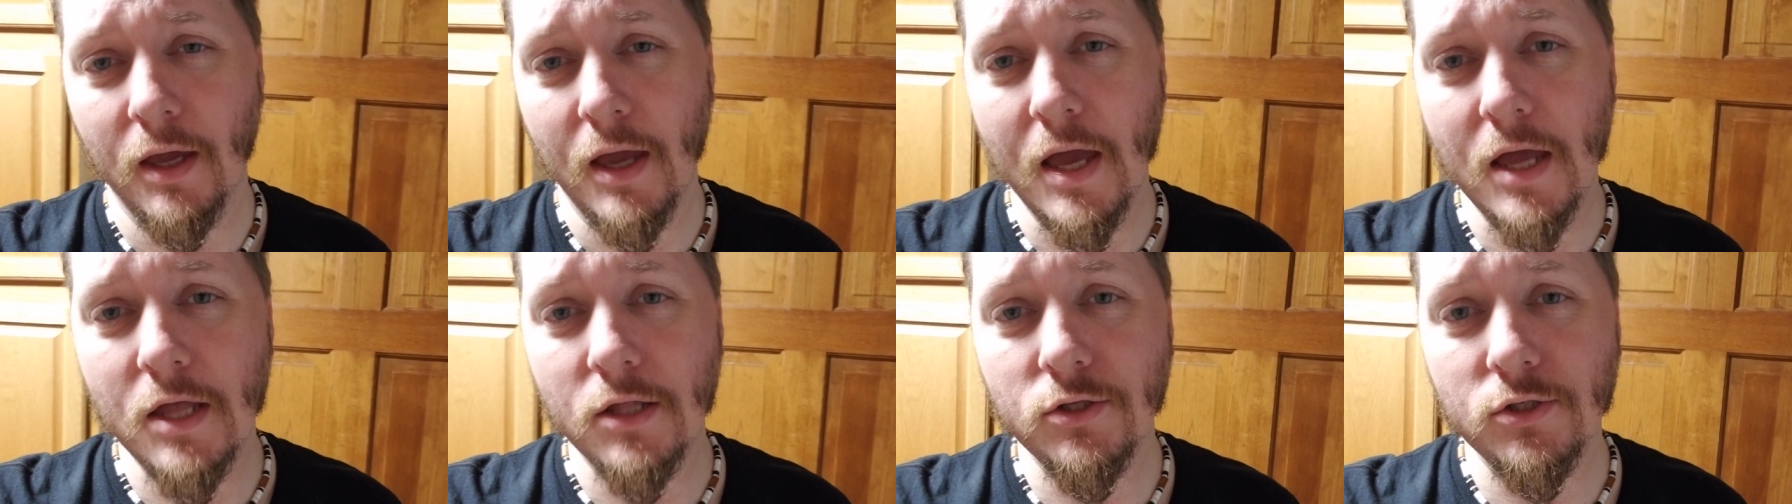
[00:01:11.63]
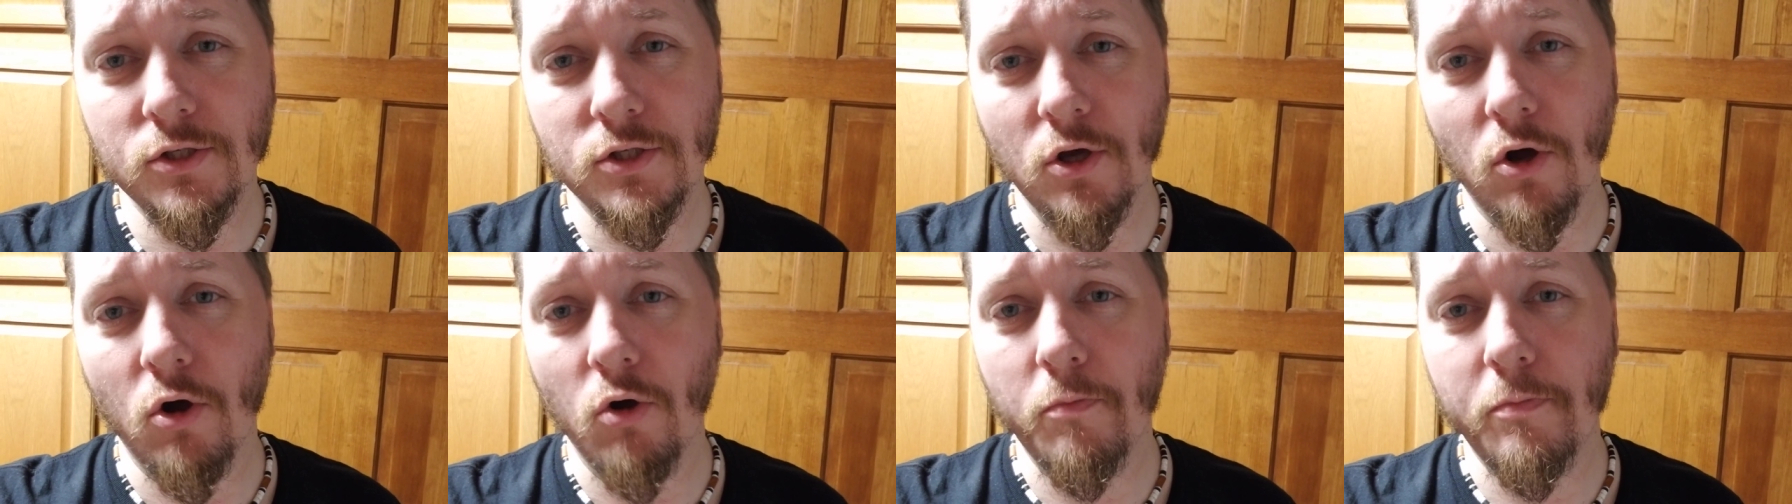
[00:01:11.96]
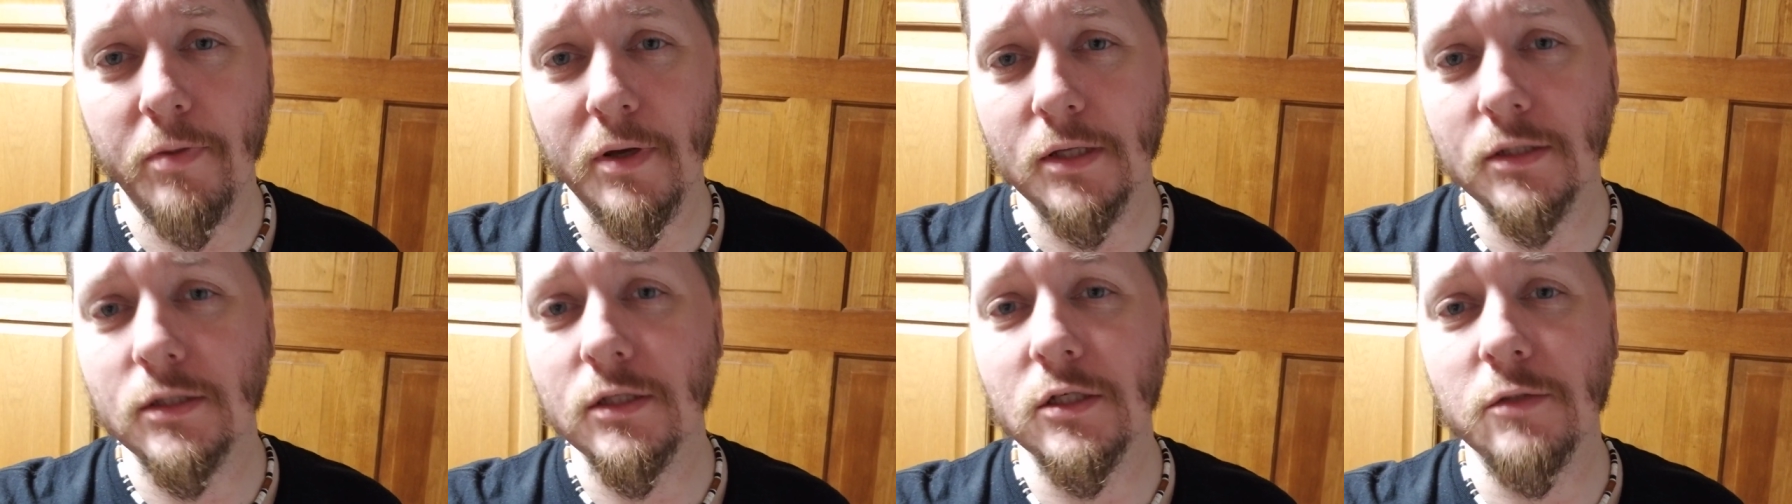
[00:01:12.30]
Enzo
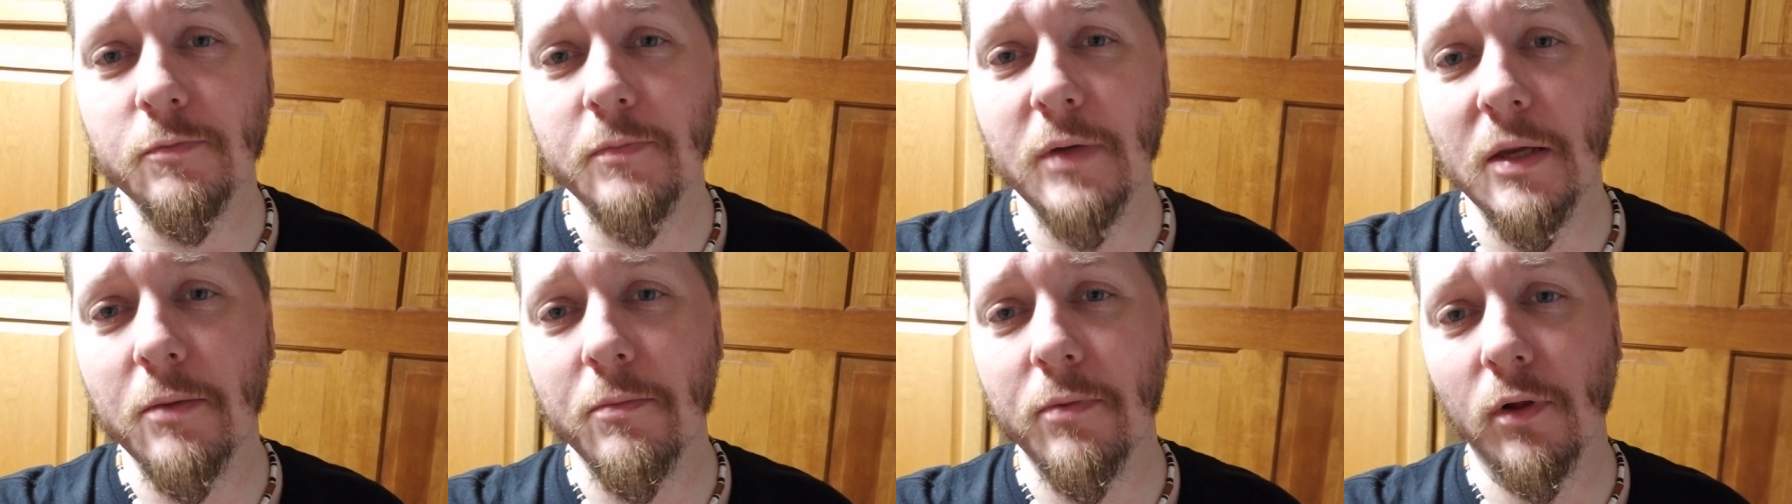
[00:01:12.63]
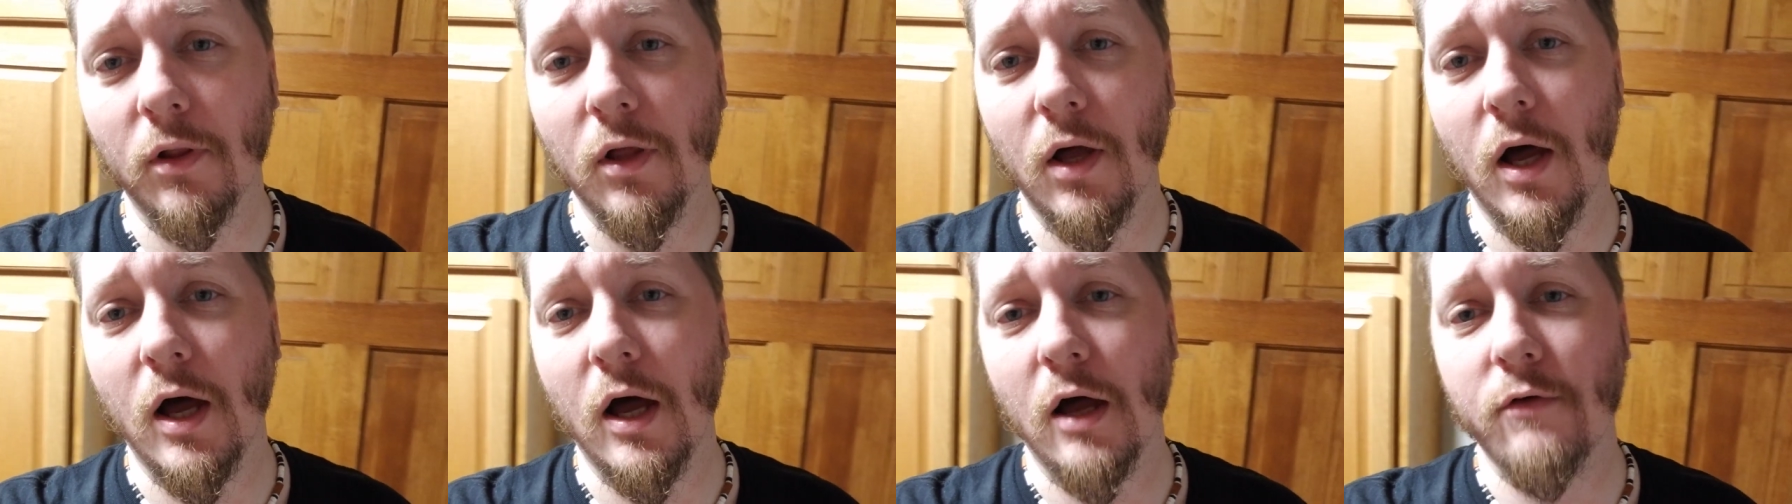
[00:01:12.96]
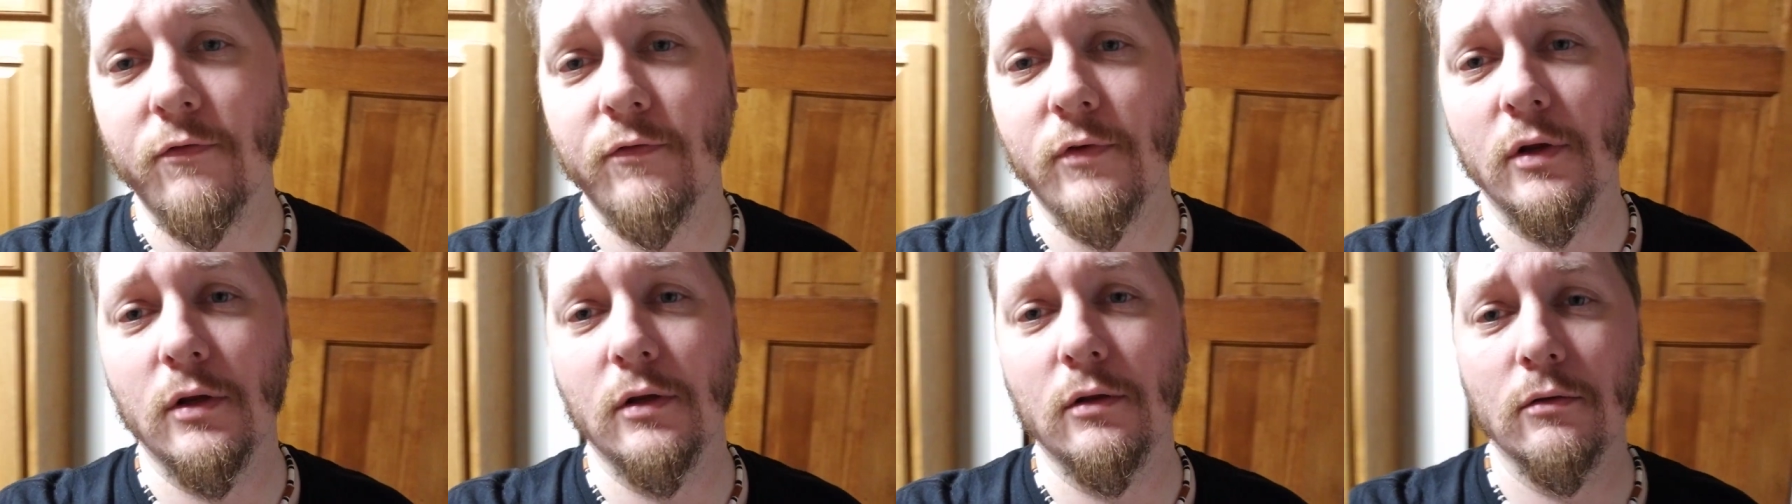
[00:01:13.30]
pisses people
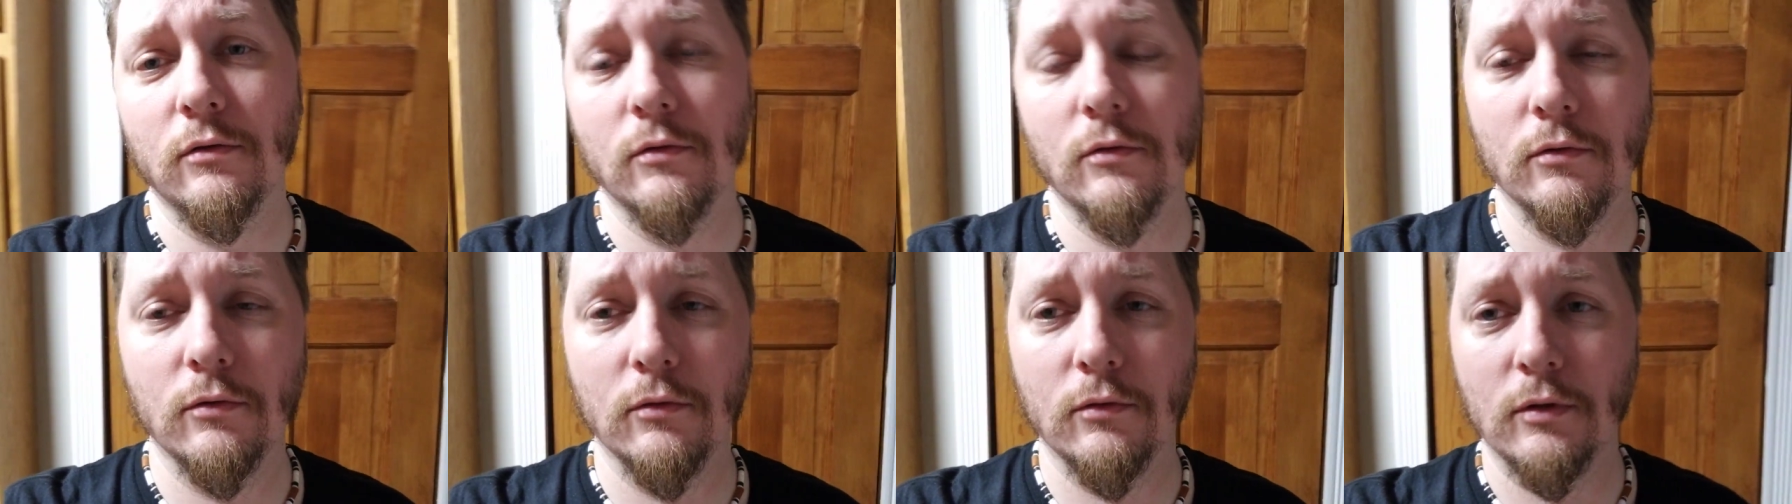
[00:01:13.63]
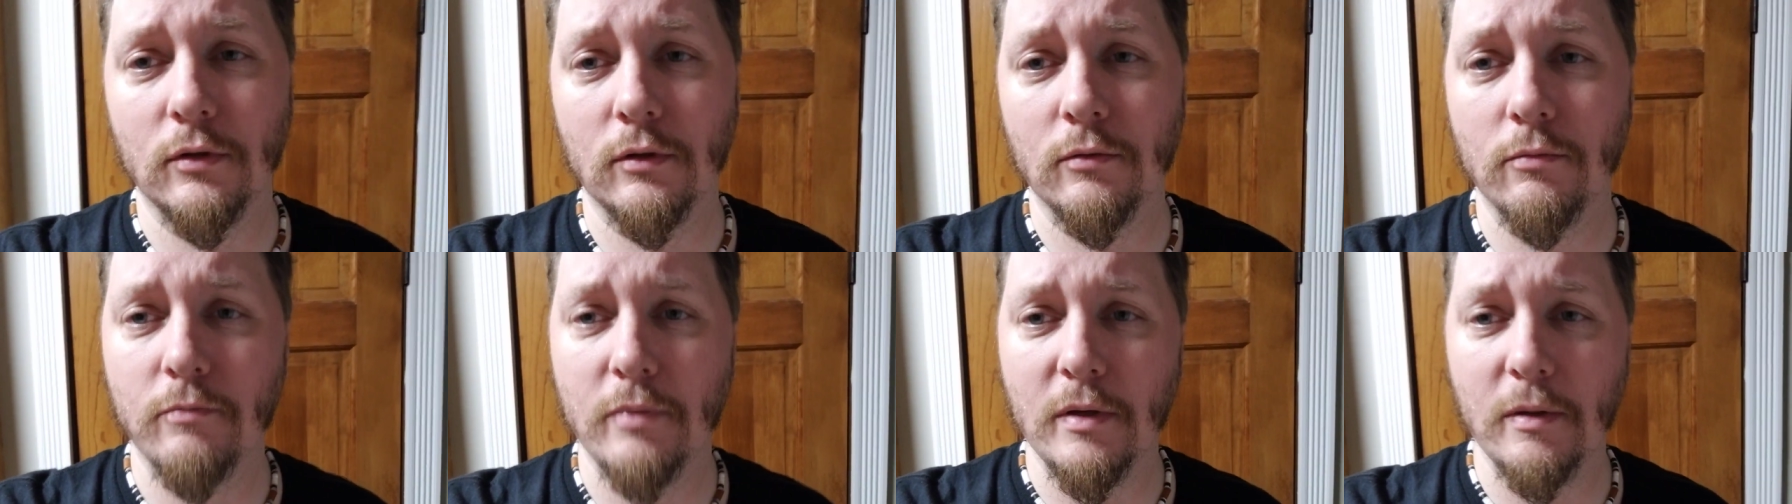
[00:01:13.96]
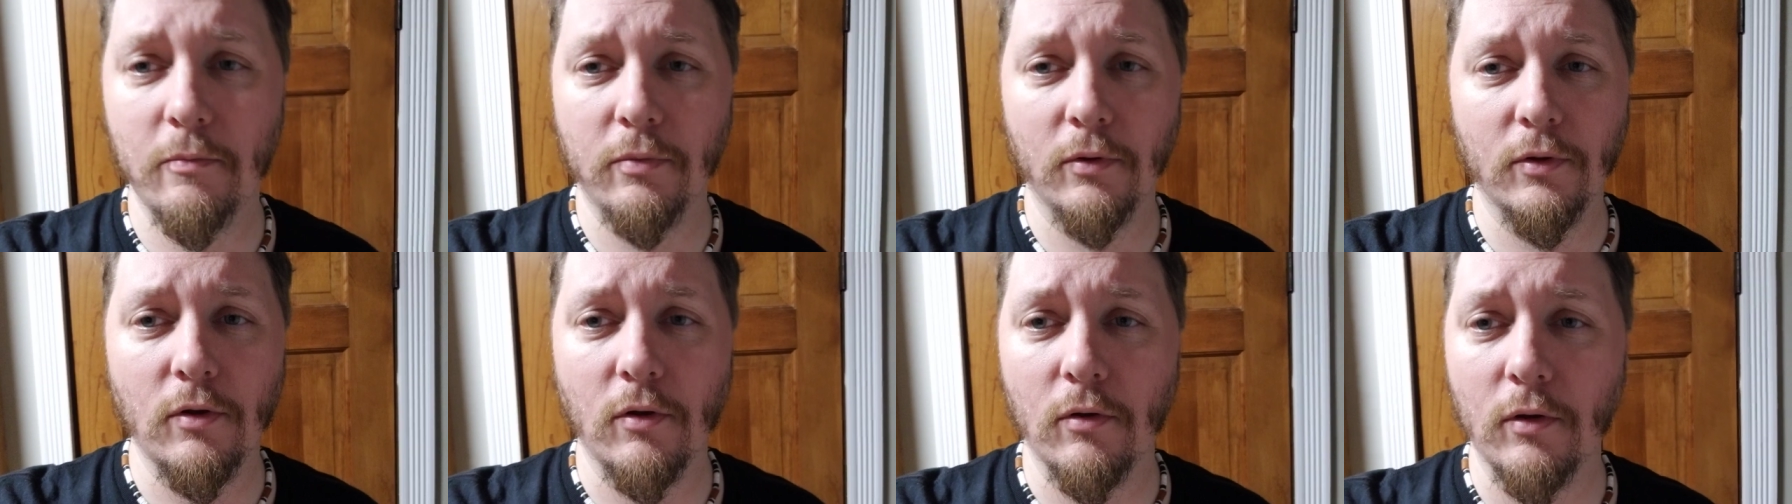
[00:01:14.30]
off, and
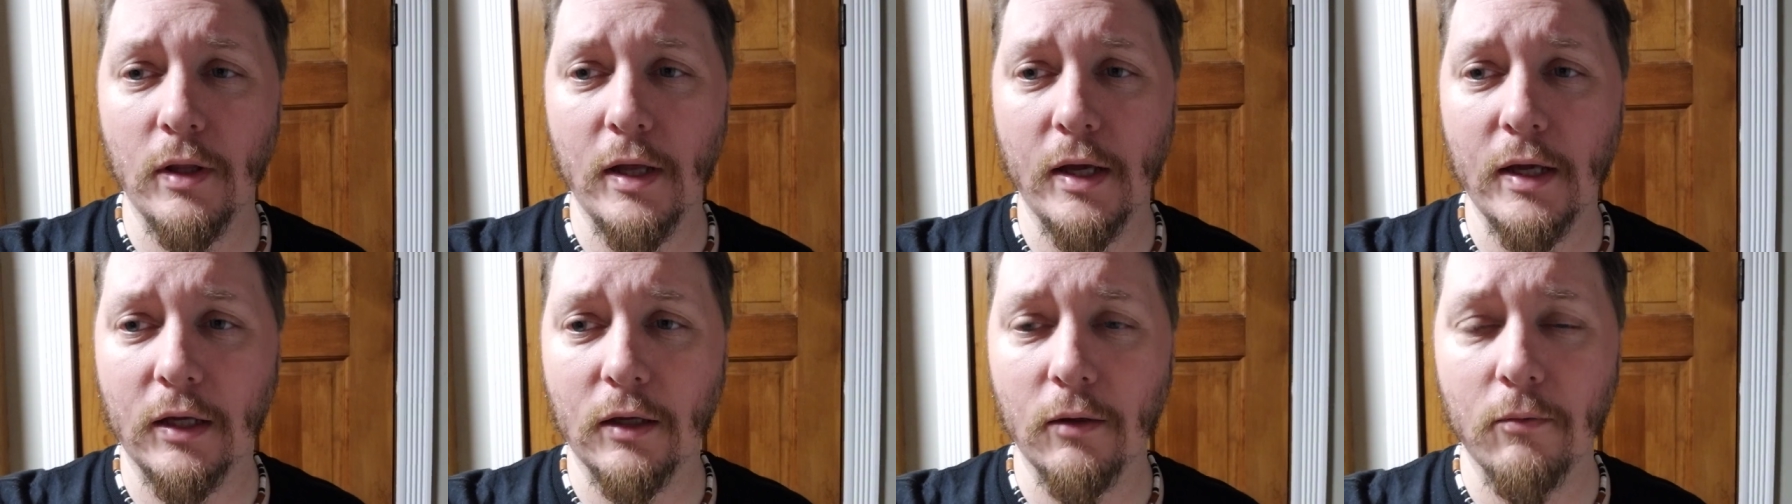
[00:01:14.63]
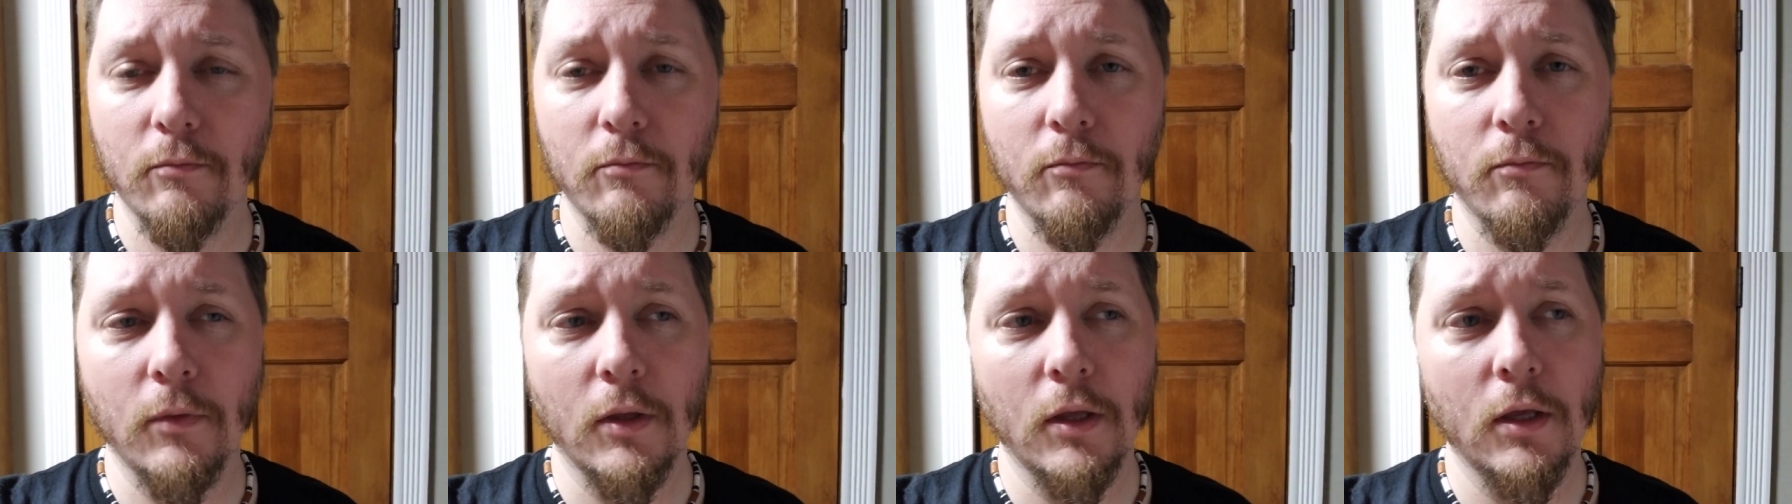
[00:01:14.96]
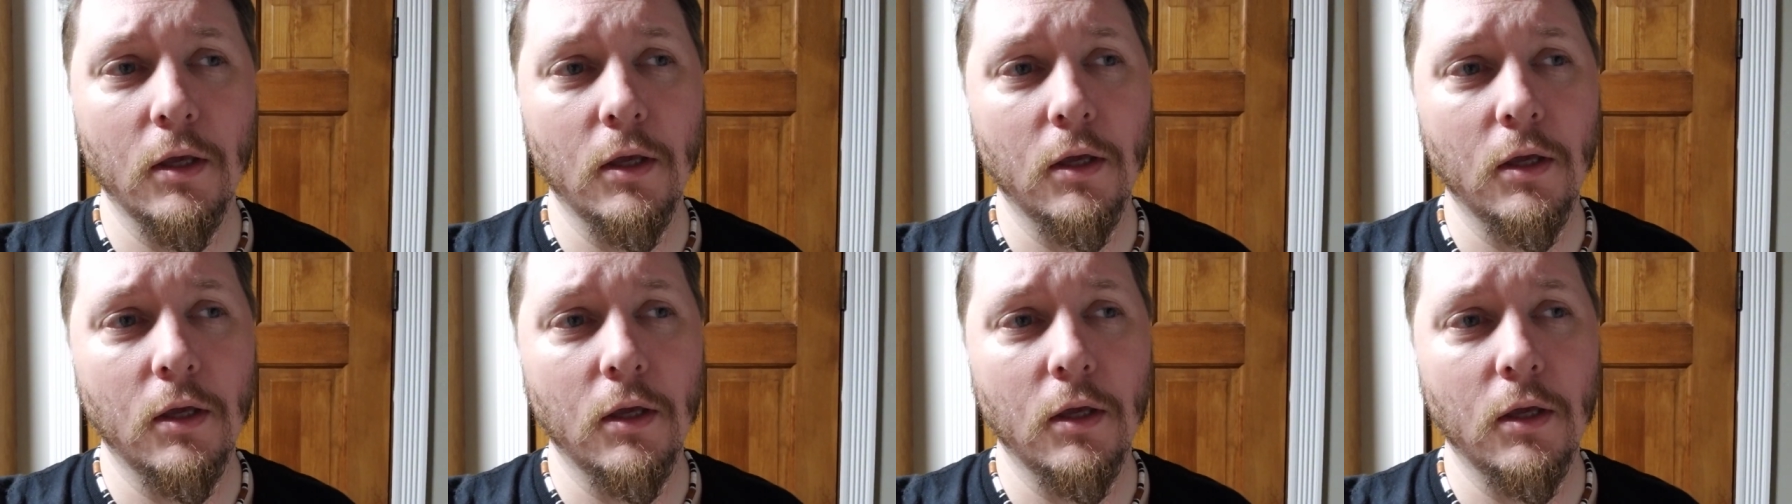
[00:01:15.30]
people don't like him.